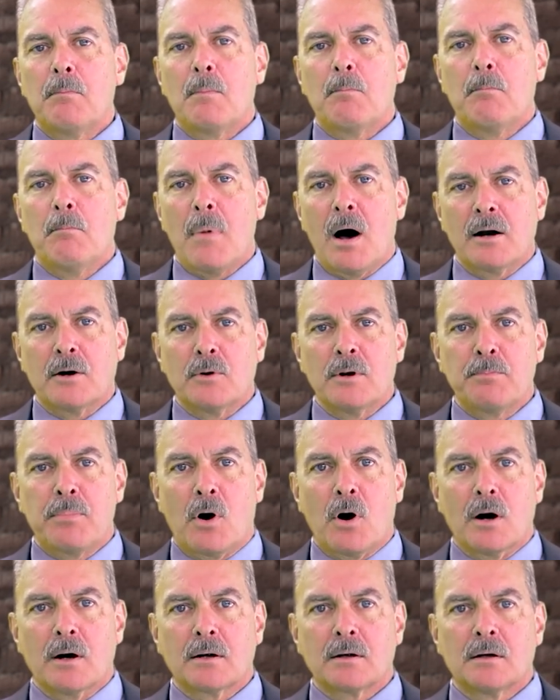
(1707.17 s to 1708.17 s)
Monterey
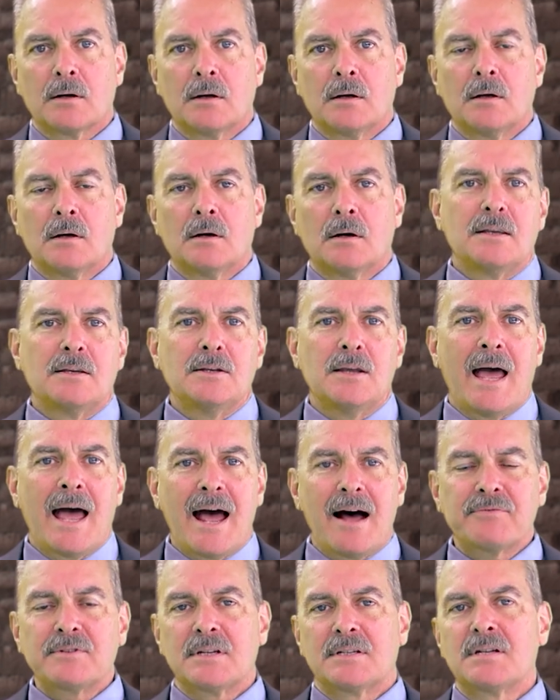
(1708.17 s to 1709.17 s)
Park. You
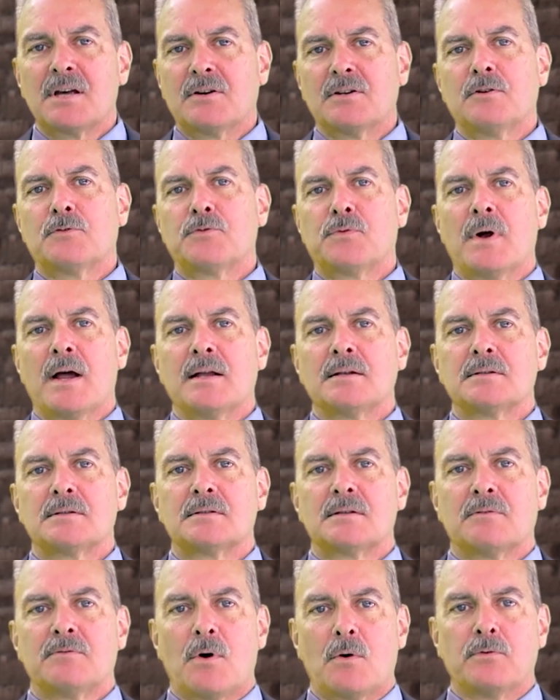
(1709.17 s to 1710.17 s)
have to tell your friends
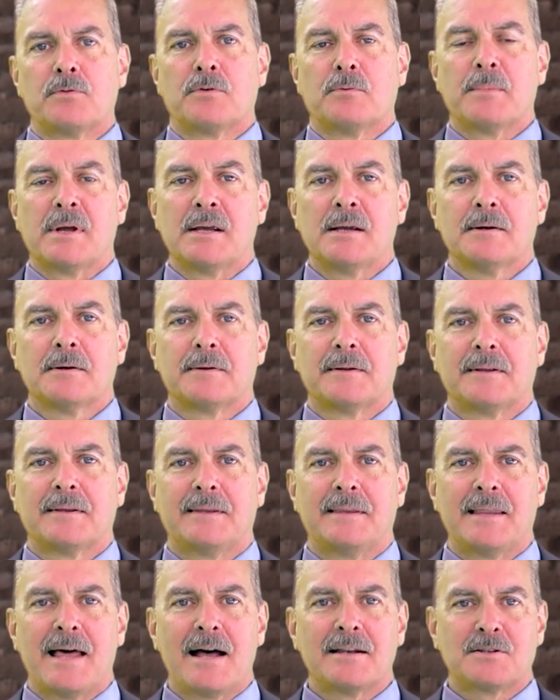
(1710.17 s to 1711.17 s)
to vote for me.
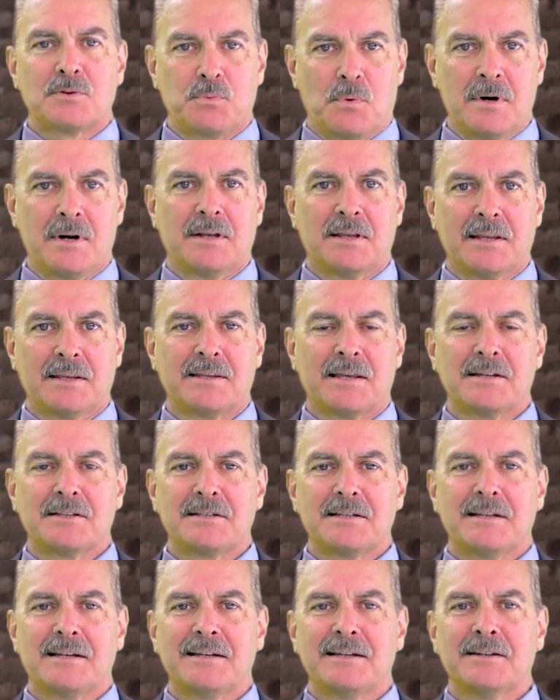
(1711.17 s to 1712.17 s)
That's one of the things
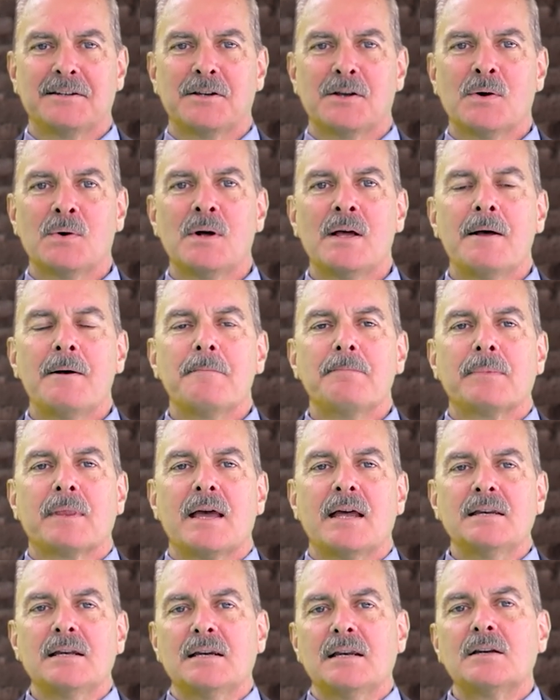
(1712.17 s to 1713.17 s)
you need to do.
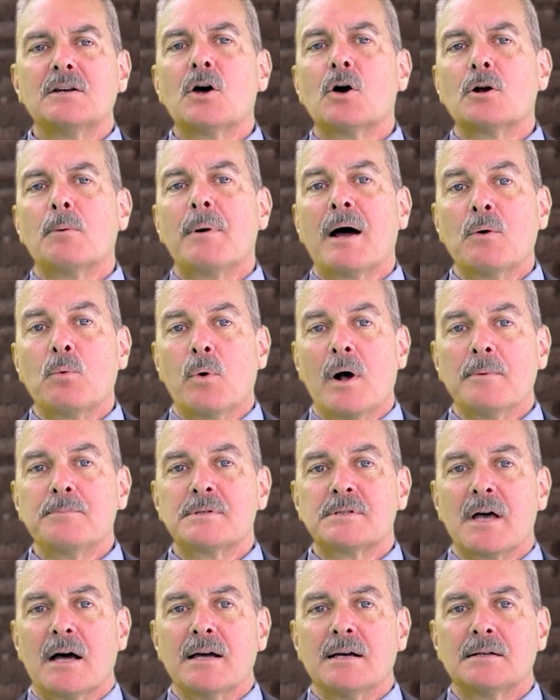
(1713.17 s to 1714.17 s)
And you need to go to my
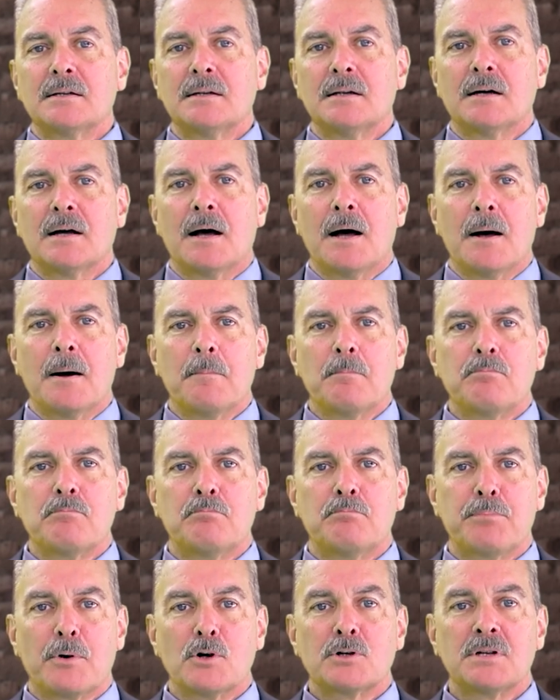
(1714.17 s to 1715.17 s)
website,
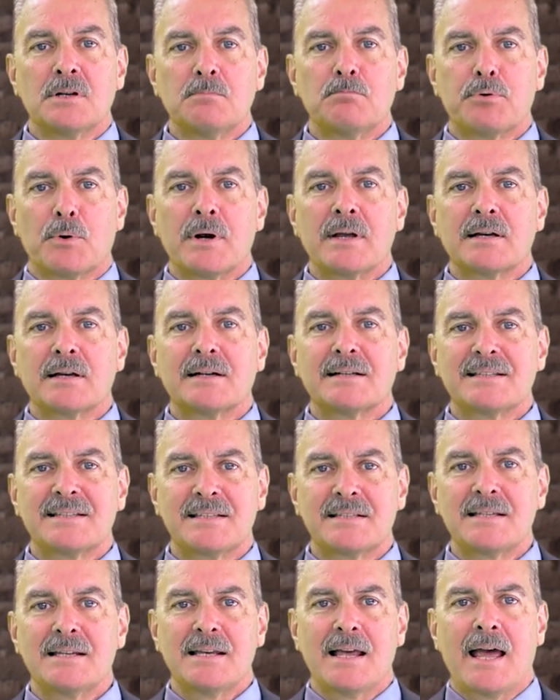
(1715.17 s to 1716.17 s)

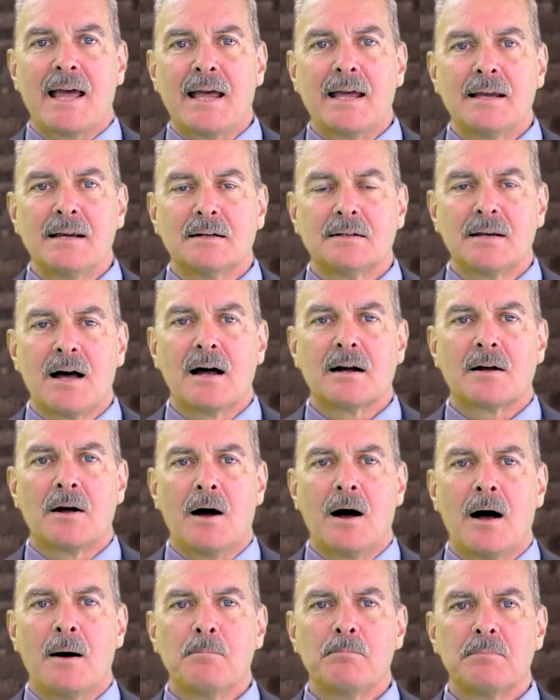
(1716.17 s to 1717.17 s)

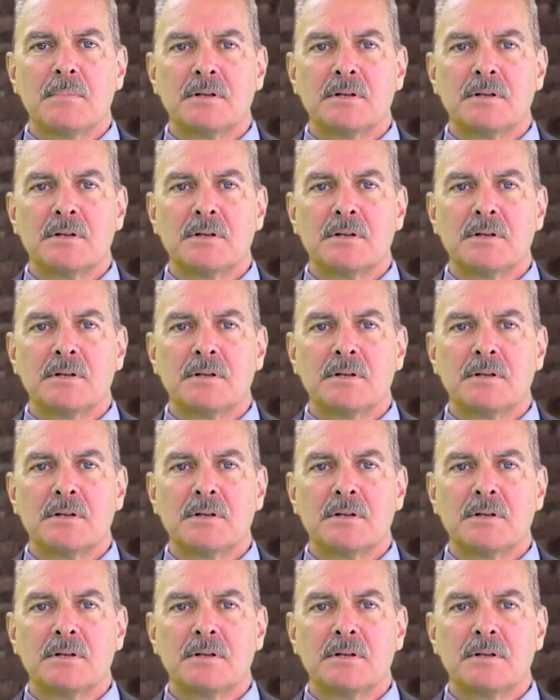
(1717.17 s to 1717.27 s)
burtonbrinkca.com.